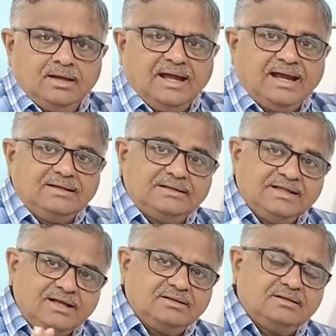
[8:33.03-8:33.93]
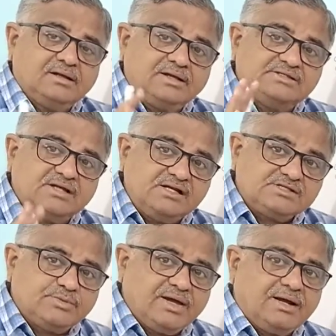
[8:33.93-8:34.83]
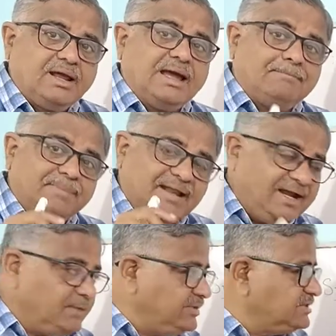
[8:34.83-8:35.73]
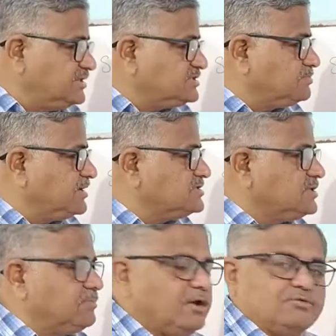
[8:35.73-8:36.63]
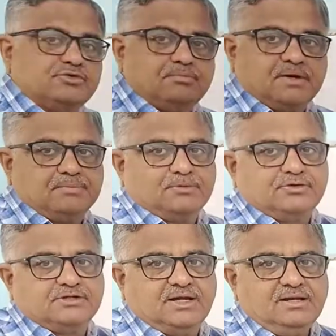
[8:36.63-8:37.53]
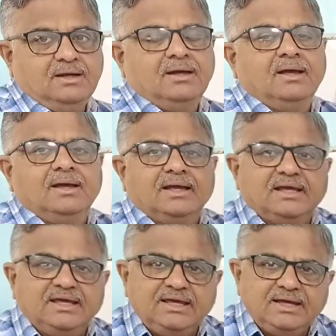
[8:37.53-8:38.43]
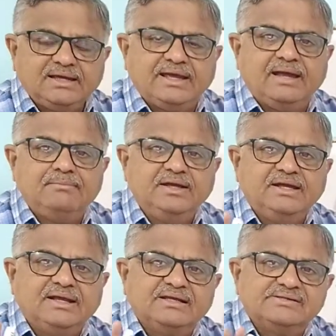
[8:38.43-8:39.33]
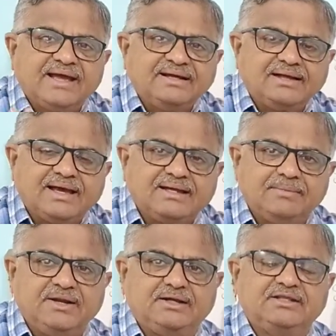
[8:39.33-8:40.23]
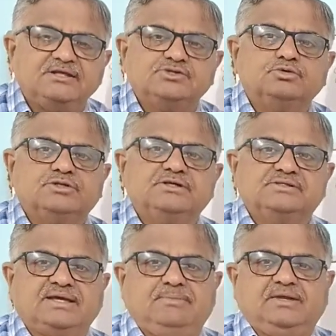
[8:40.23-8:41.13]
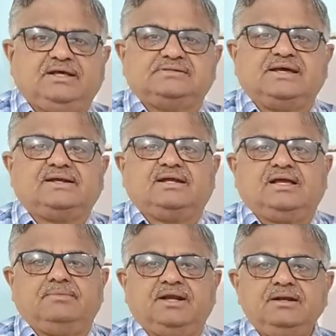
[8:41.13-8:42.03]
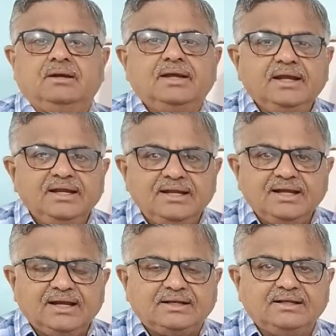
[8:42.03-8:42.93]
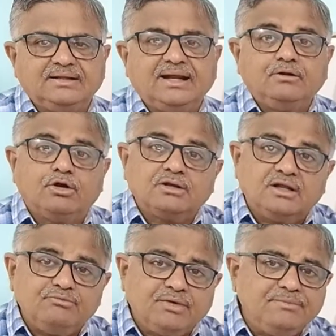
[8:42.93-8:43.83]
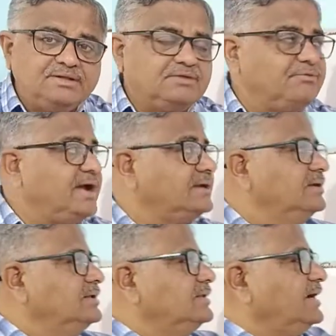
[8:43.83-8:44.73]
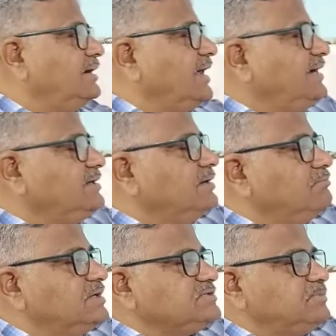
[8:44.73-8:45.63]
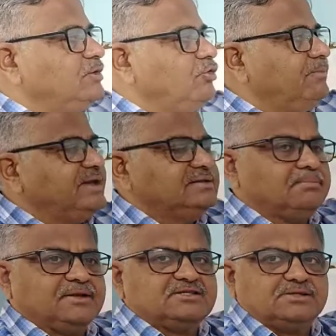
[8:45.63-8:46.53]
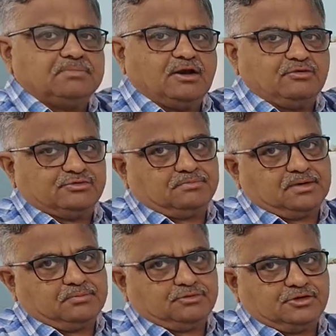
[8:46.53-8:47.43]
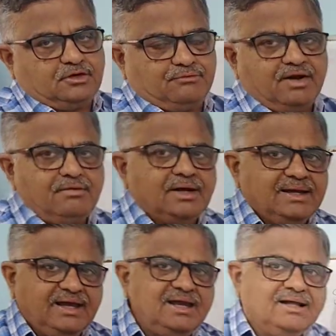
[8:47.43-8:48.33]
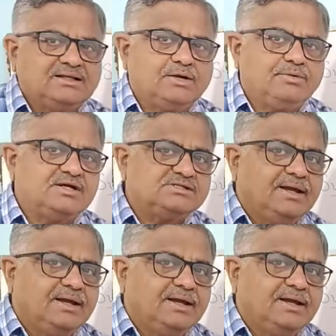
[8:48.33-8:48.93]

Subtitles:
and then the results were applied with this principle of superposition, he came in exact agreement. These two things came in exact agreement, indicating that or confirming the fact that light must be obeying the principle of superposition of wave. In other words,